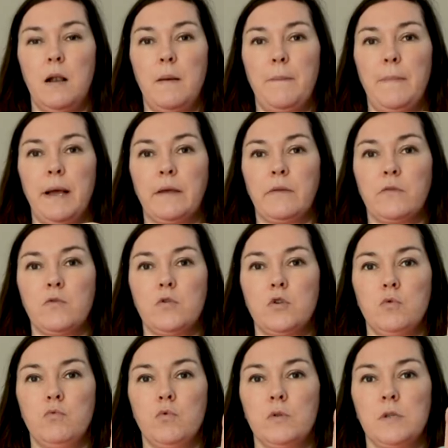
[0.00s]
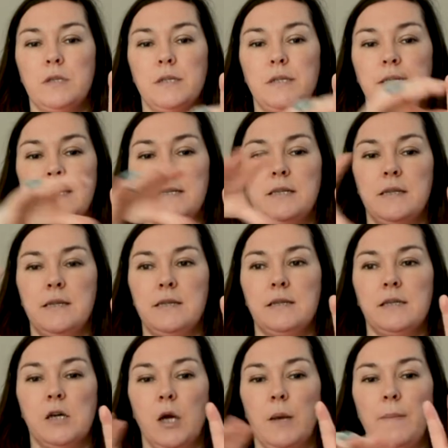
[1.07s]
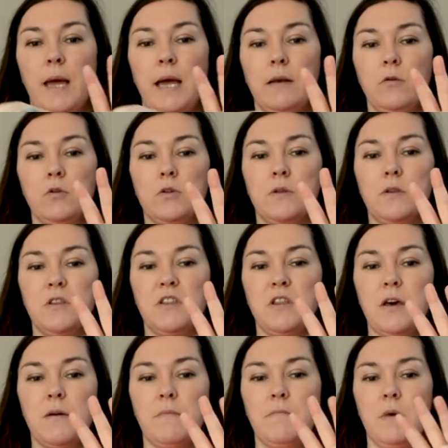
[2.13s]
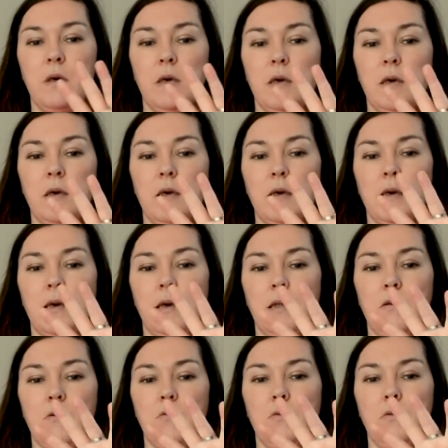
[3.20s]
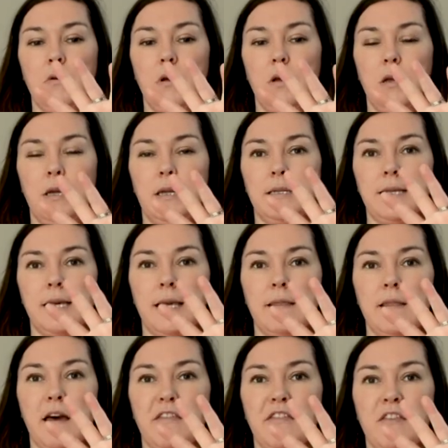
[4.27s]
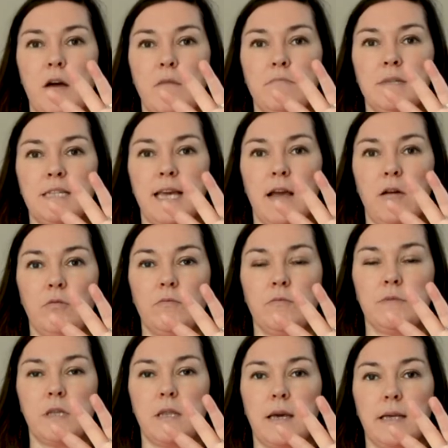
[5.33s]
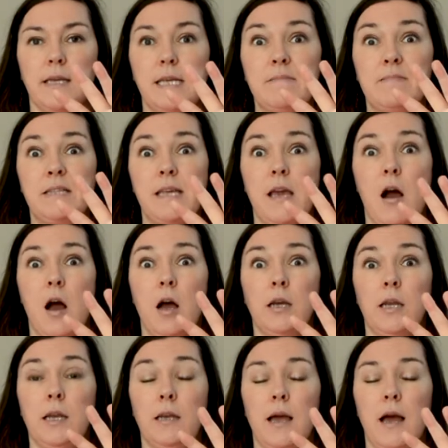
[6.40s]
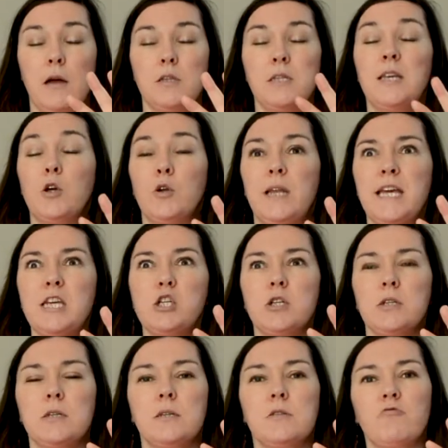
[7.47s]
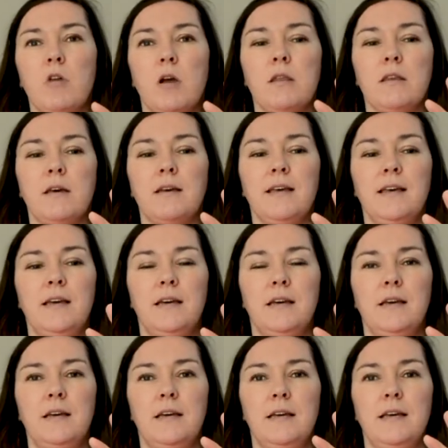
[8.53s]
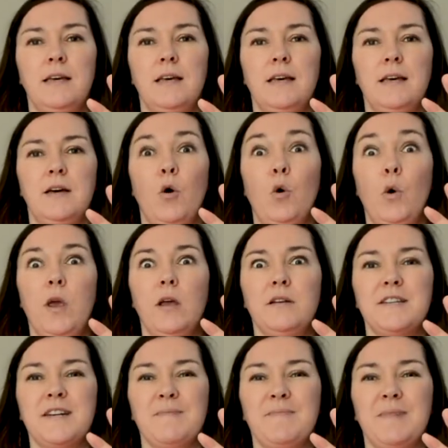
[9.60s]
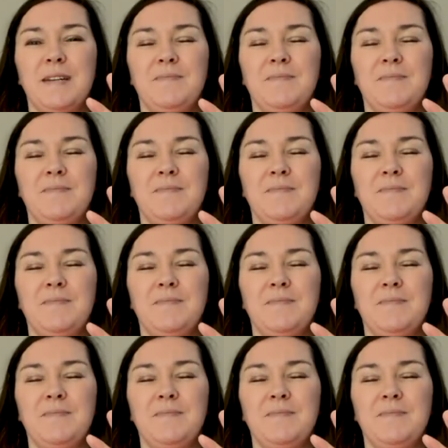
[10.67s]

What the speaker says: Back through towards the center this time, hand onto the thumb, and you're taking that thumb down. So that keeps the articulations rather oiled up.